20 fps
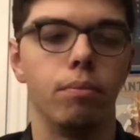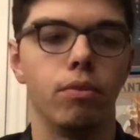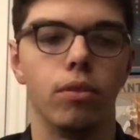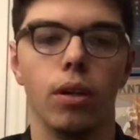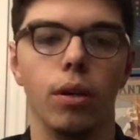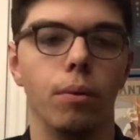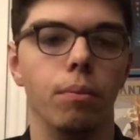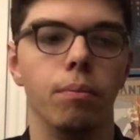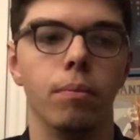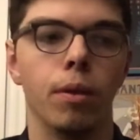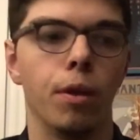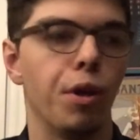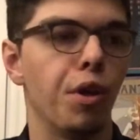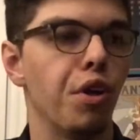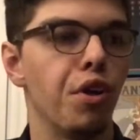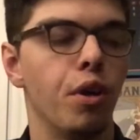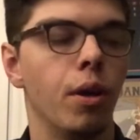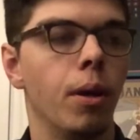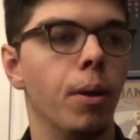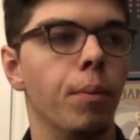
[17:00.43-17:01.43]
So,
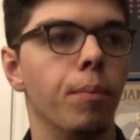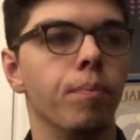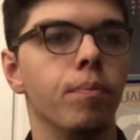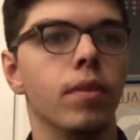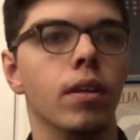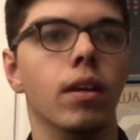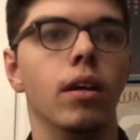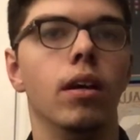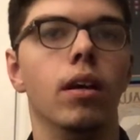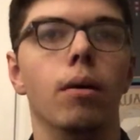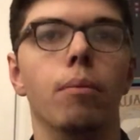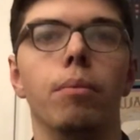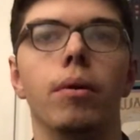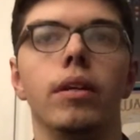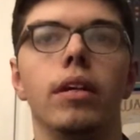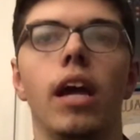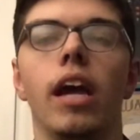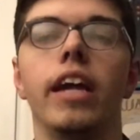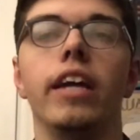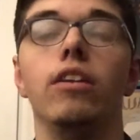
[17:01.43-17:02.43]

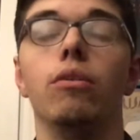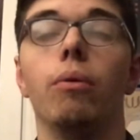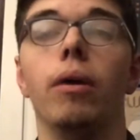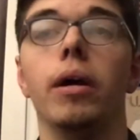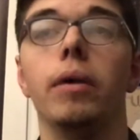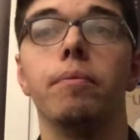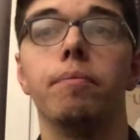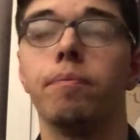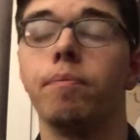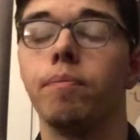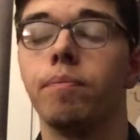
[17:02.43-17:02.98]
but yeah, anyway.